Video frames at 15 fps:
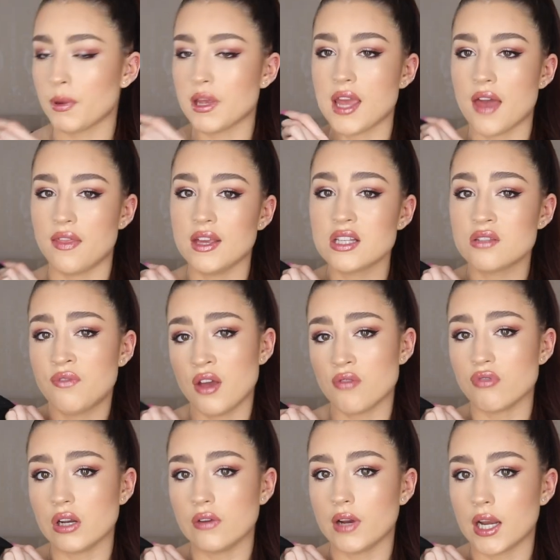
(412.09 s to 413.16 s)
But yeah, these fit
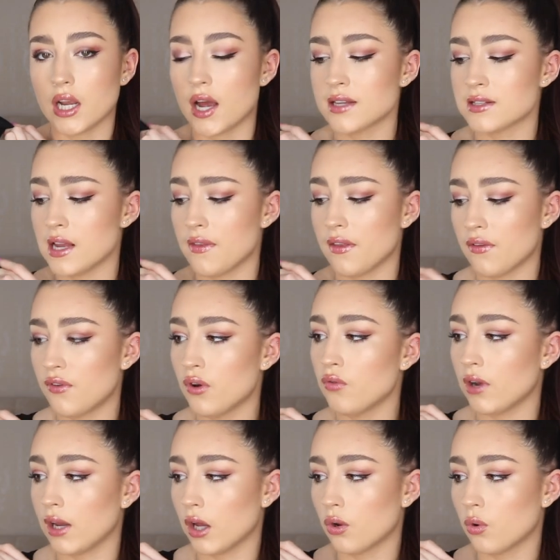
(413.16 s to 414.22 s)
really, really nicely, and they feel
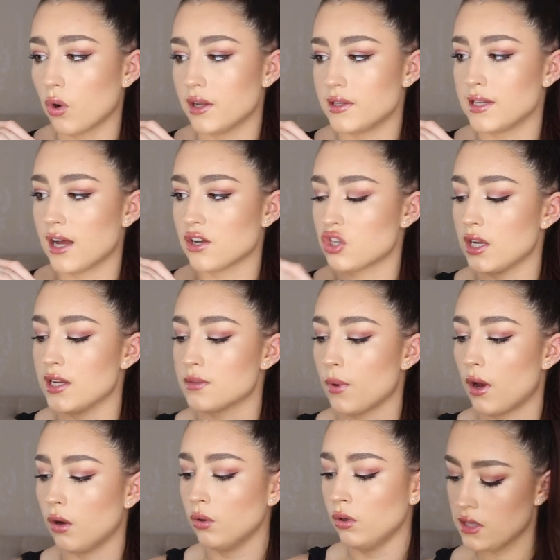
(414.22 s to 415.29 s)
really good quality actually as
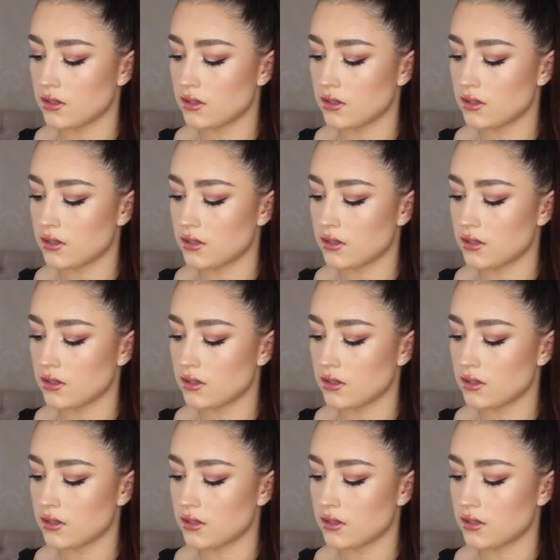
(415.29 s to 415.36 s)
well.